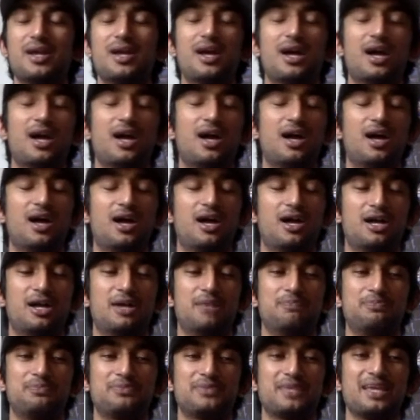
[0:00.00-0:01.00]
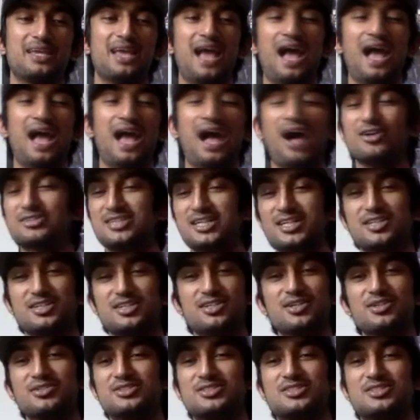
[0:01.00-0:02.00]
Uh, Outside of
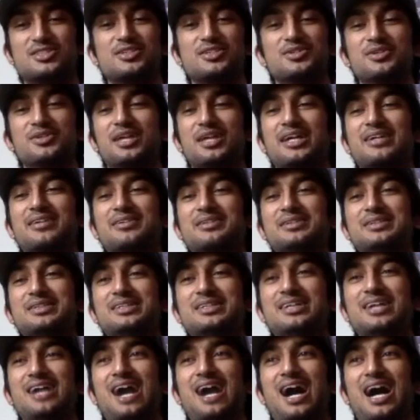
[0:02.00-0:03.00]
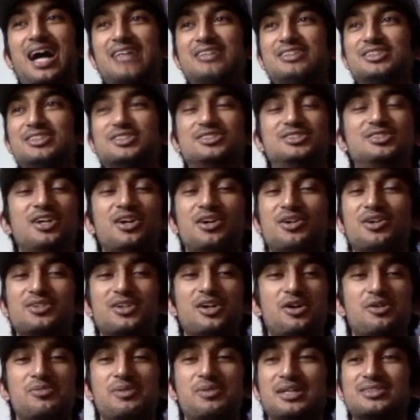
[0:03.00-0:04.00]
those two, like I just don't
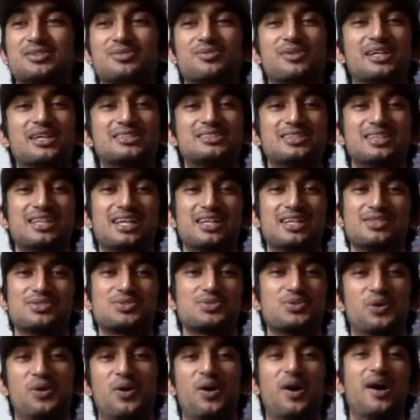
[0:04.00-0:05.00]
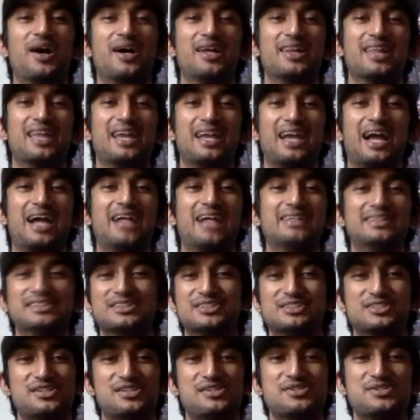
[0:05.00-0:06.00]
know about the rest of that squad. Like I
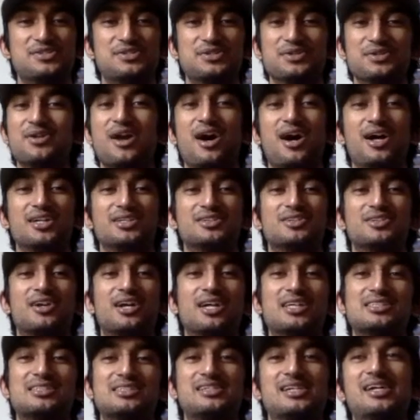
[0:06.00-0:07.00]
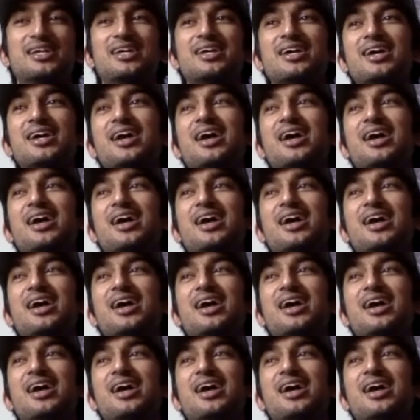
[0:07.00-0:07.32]
just do not trust it.